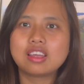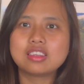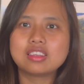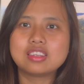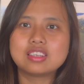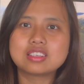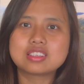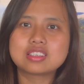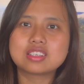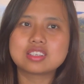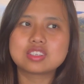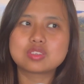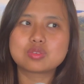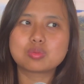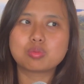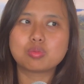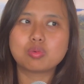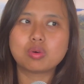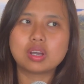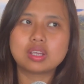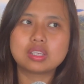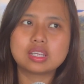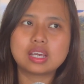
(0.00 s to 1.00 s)
this is
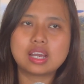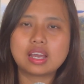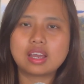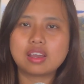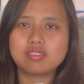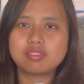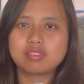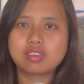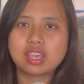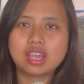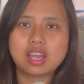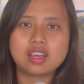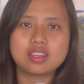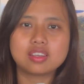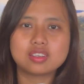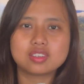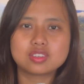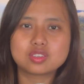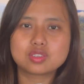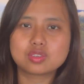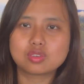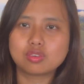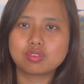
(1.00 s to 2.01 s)
what I have
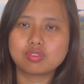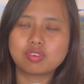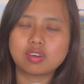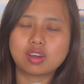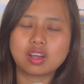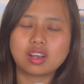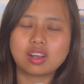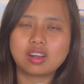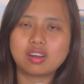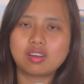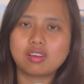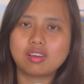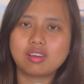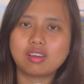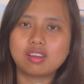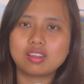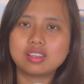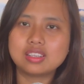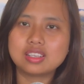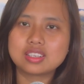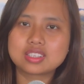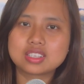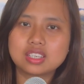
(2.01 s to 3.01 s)
gathered so far
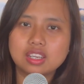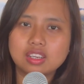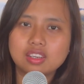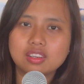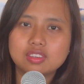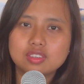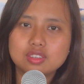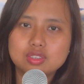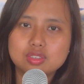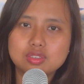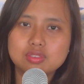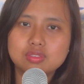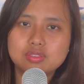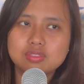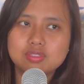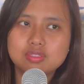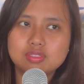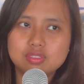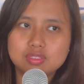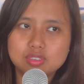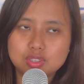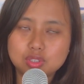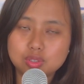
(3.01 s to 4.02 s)
listening
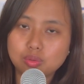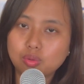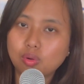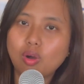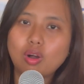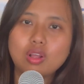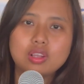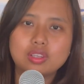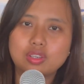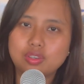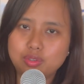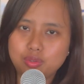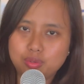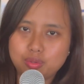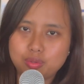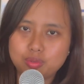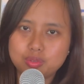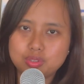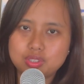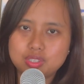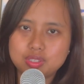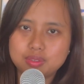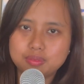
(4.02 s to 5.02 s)
to all the
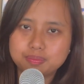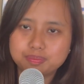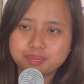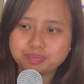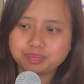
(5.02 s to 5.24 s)
gurus.